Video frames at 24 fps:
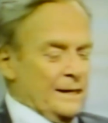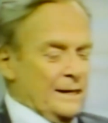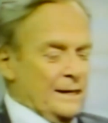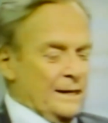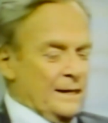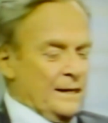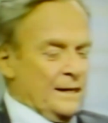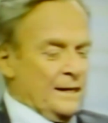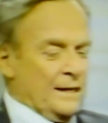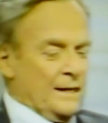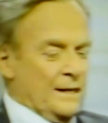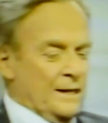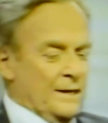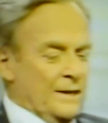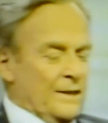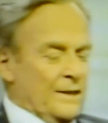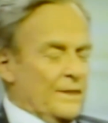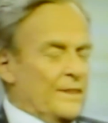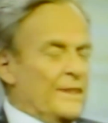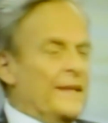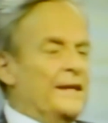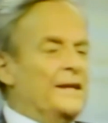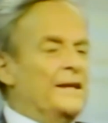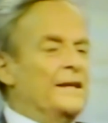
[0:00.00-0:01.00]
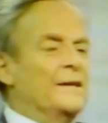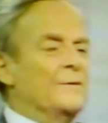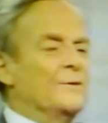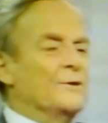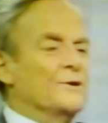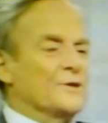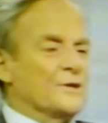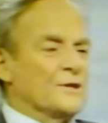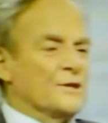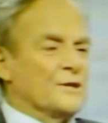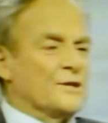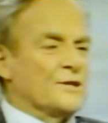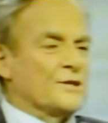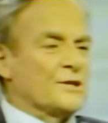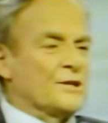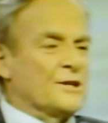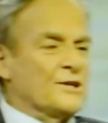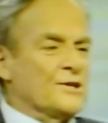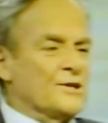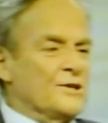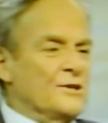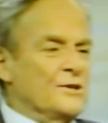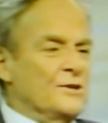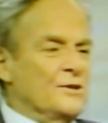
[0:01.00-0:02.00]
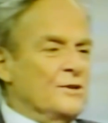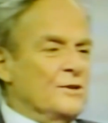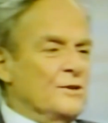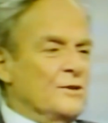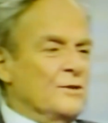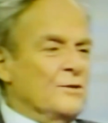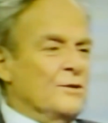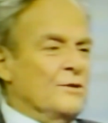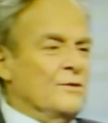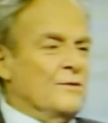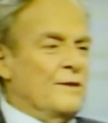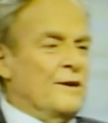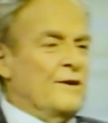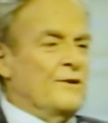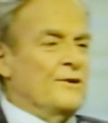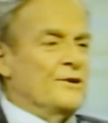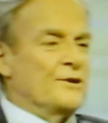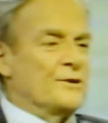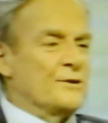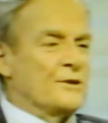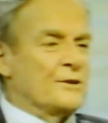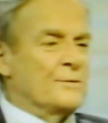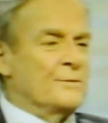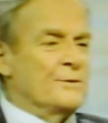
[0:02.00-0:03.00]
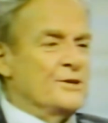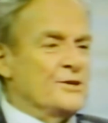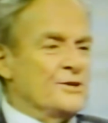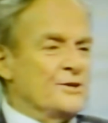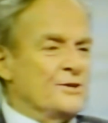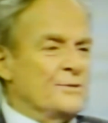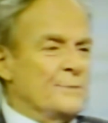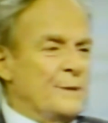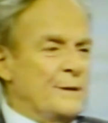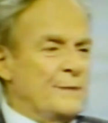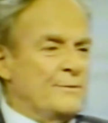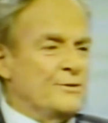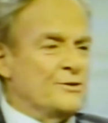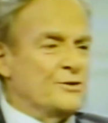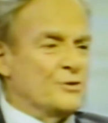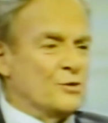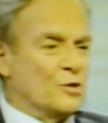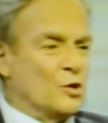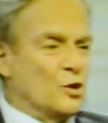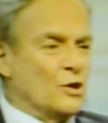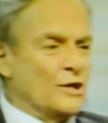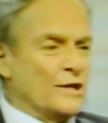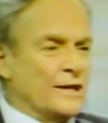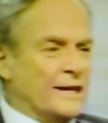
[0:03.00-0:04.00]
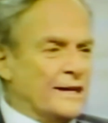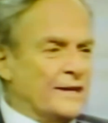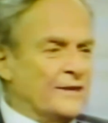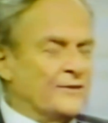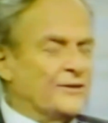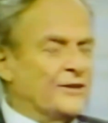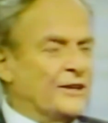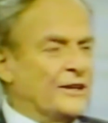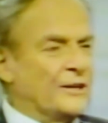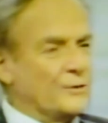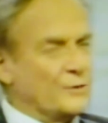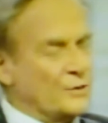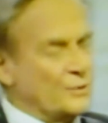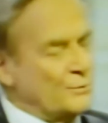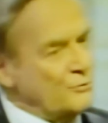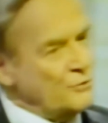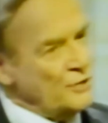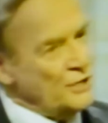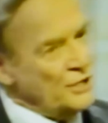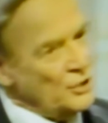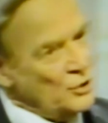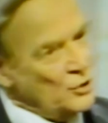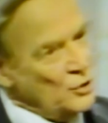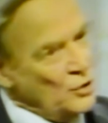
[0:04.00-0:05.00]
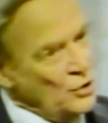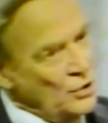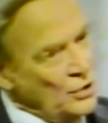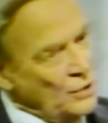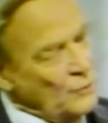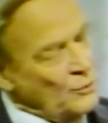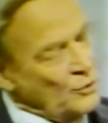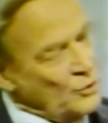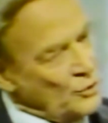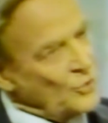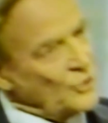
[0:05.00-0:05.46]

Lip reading: Then there was a discussion. The various commission members who looked at it said it was pretty good, and we